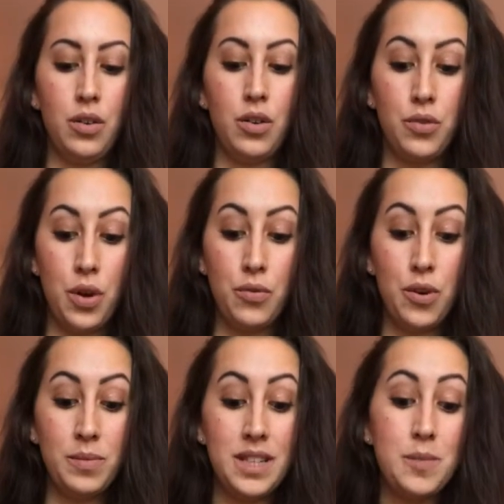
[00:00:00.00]
grow
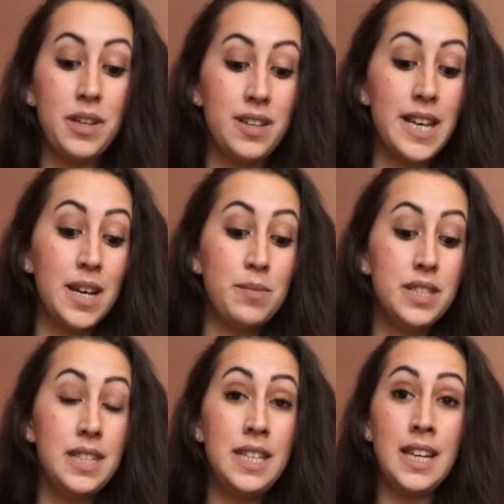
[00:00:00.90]
from this because I am
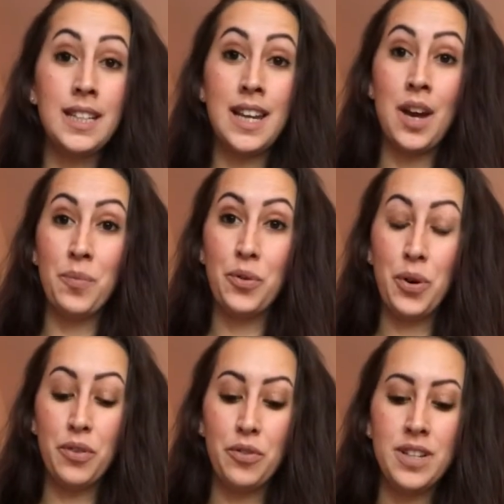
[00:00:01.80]
seeing that I'm
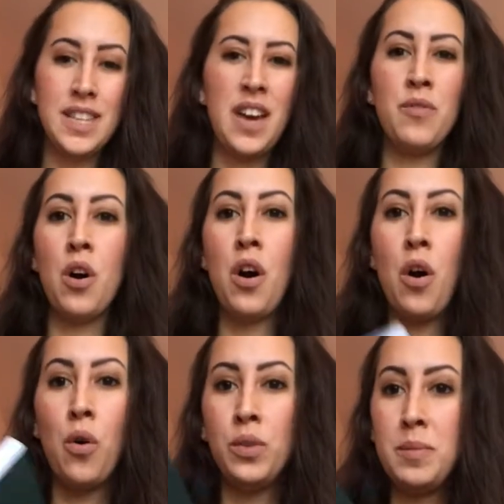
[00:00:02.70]
growing for this. I've
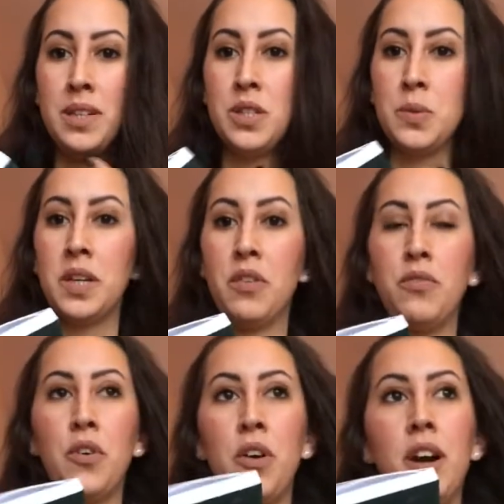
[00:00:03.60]
only been doing it
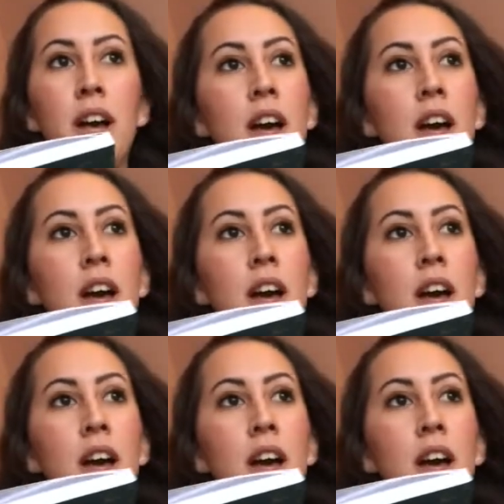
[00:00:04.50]
for